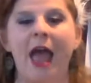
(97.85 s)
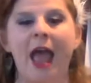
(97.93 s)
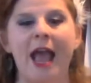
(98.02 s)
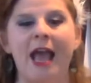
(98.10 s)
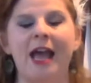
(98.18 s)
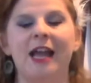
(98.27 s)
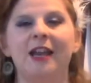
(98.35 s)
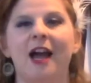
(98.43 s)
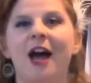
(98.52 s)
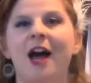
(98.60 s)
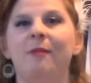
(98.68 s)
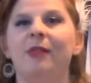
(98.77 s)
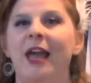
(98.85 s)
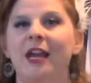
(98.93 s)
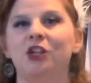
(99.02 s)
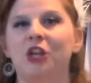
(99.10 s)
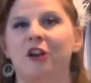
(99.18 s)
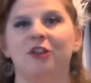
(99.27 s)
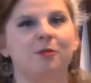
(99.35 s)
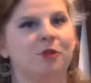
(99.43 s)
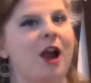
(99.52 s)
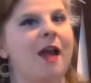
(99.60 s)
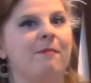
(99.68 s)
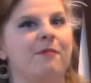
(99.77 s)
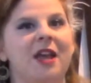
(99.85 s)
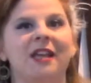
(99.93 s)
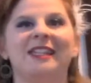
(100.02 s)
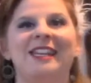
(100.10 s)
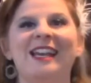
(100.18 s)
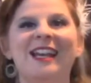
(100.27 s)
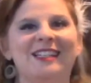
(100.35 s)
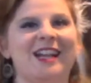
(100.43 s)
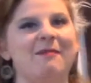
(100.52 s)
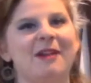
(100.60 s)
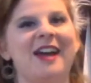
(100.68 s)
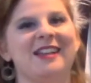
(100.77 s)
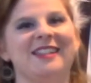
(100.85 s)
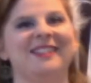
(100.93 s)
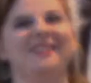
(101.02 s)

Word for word: And like, share, subscribe. See you next time, guys.